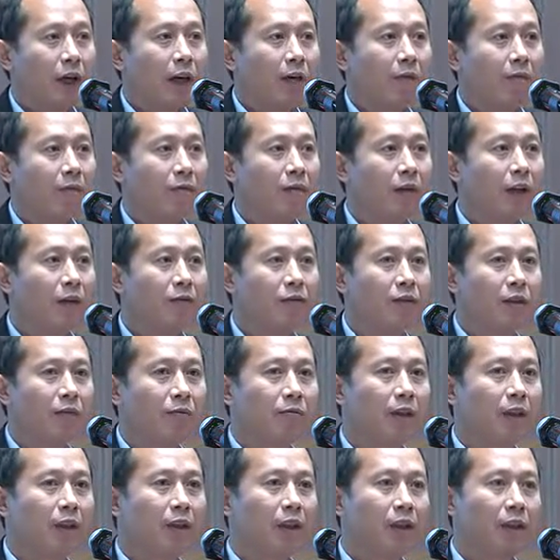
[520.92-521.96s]
We have
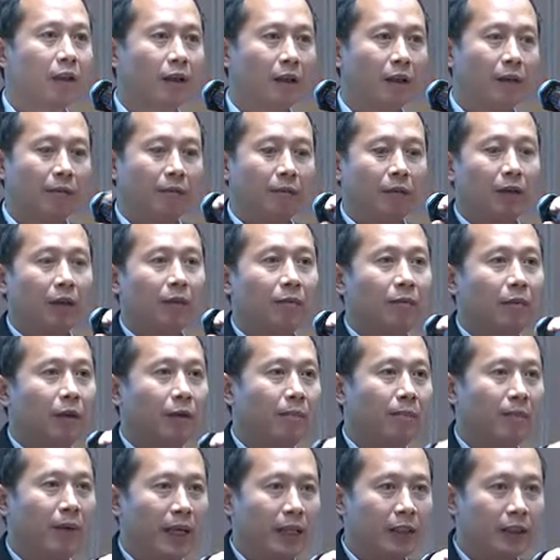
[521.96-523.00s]
seen really an
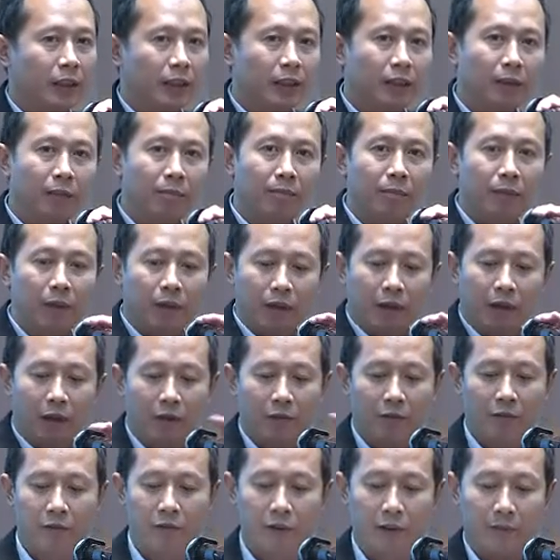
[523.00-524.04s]
amazing number
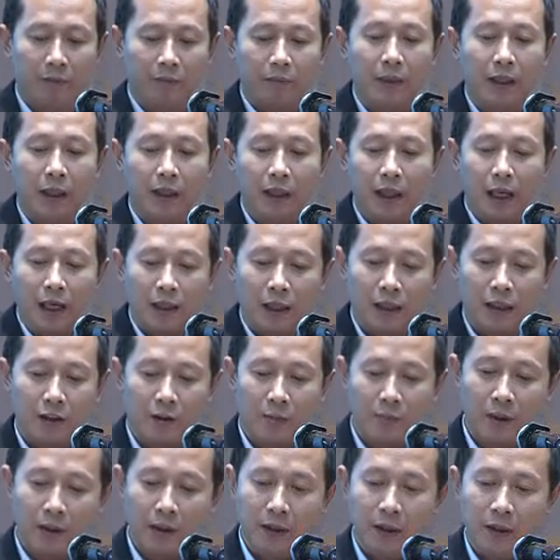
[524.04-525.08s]
of Biennale
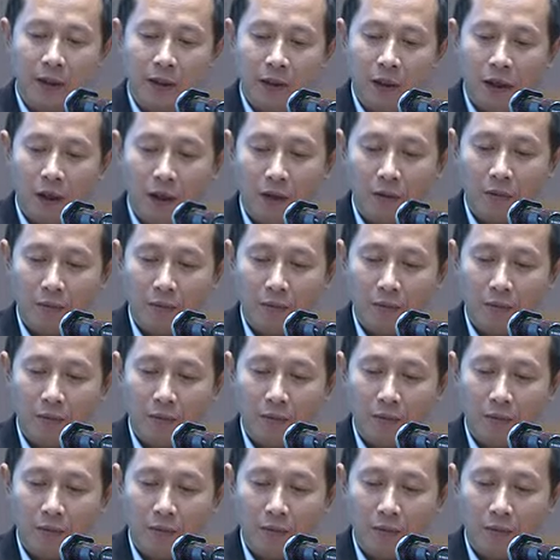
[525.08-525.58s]
has been